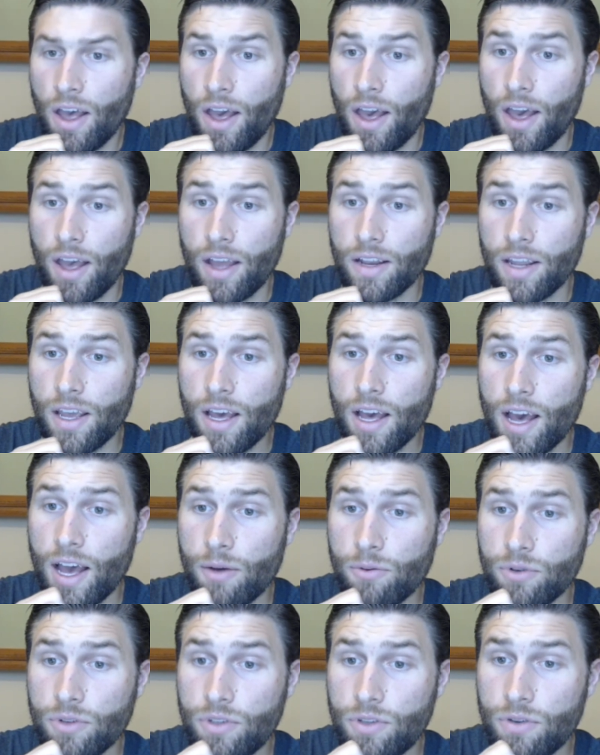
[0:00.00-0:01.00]
And yeah, I
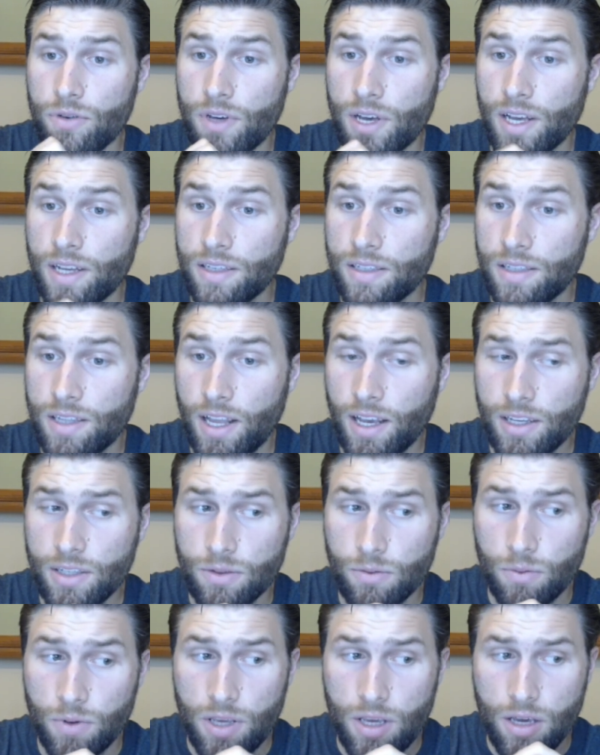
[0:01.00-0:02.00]
will see you guys
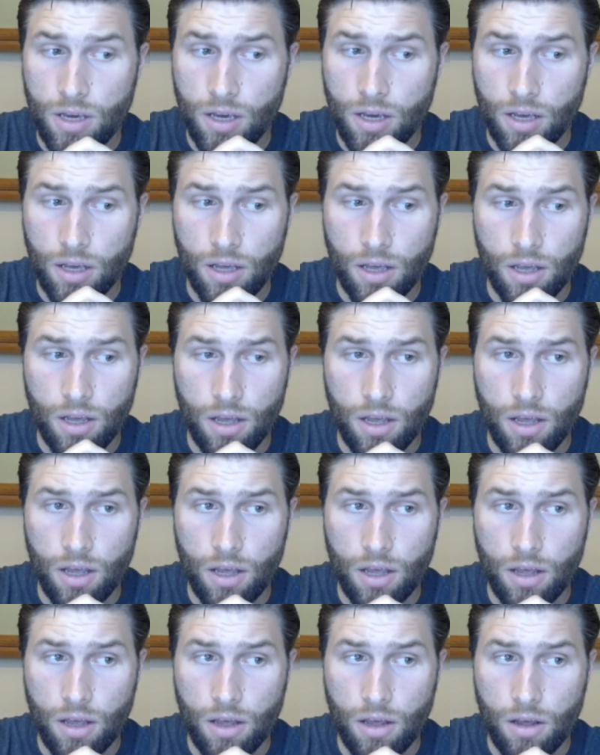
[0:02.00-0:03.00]
next week.
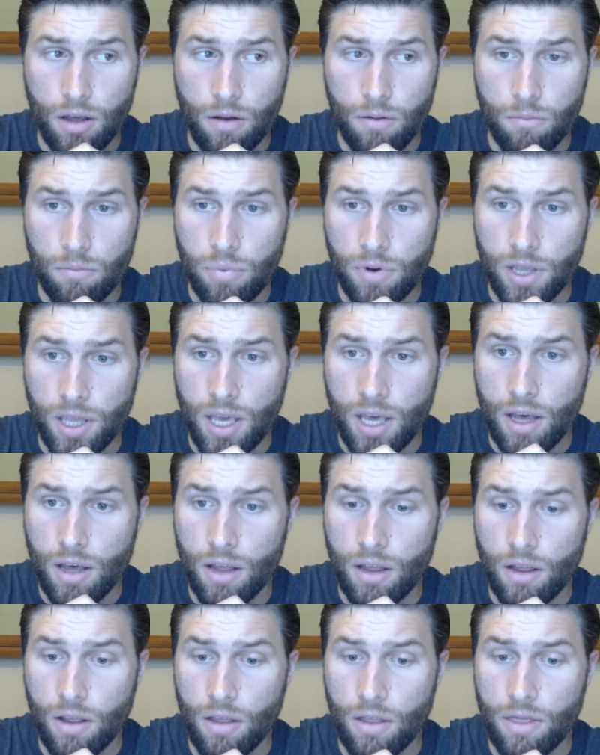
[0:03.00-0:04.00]
But
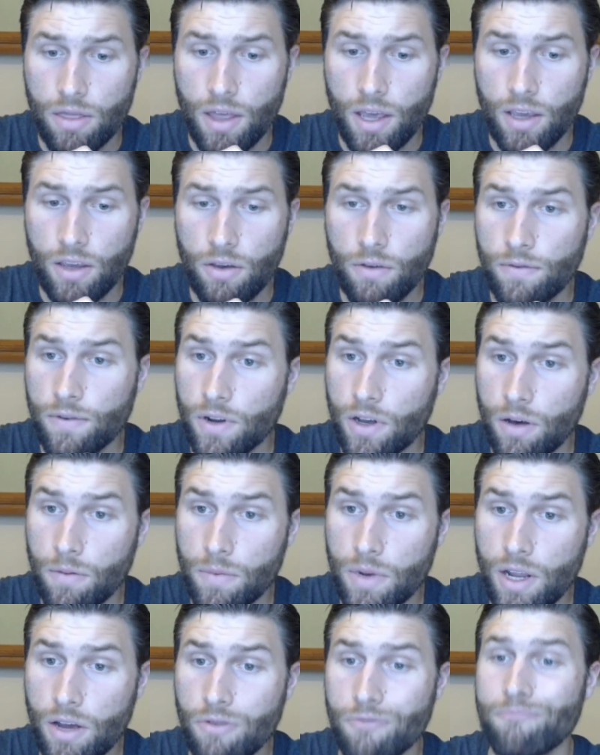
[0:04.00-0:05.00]
yeah, thank you for
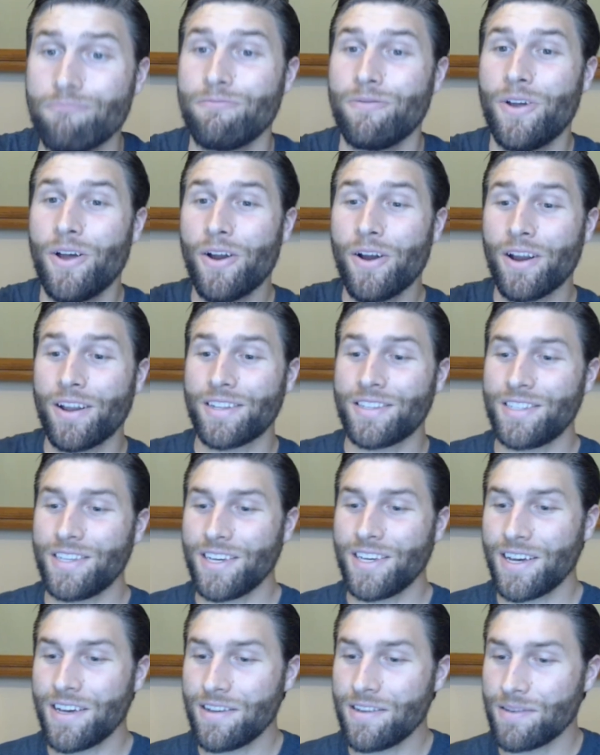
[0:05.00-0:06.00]
coming out. All right,
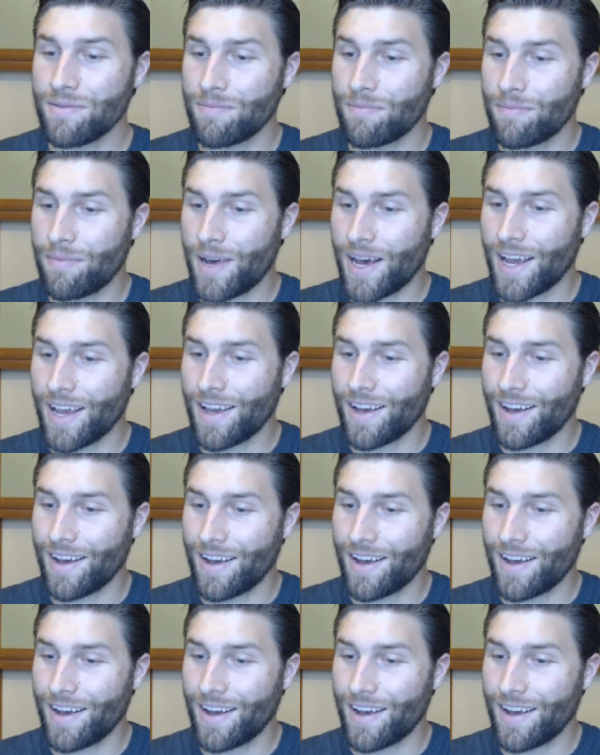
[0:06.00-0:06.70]
see you guys. Bye.